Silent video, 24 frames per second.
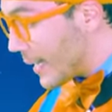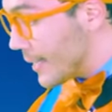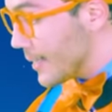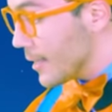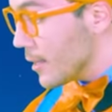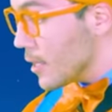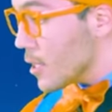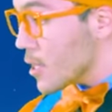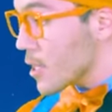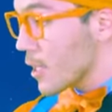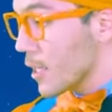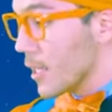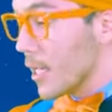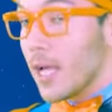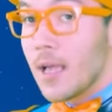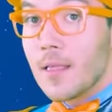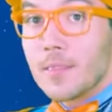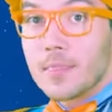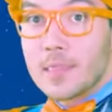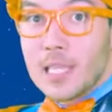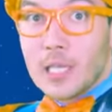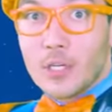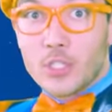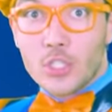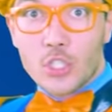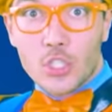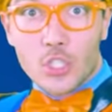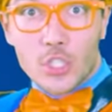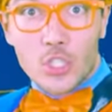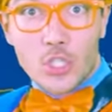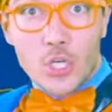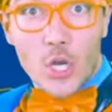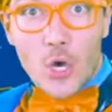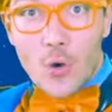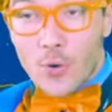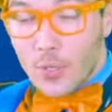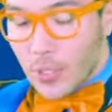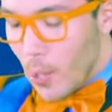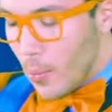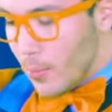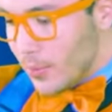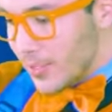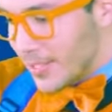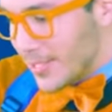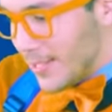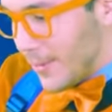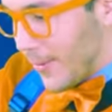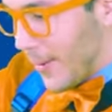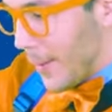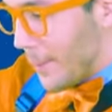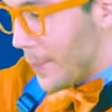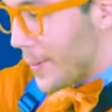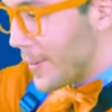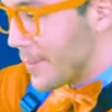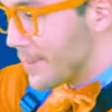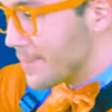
and look, there's snow cones there.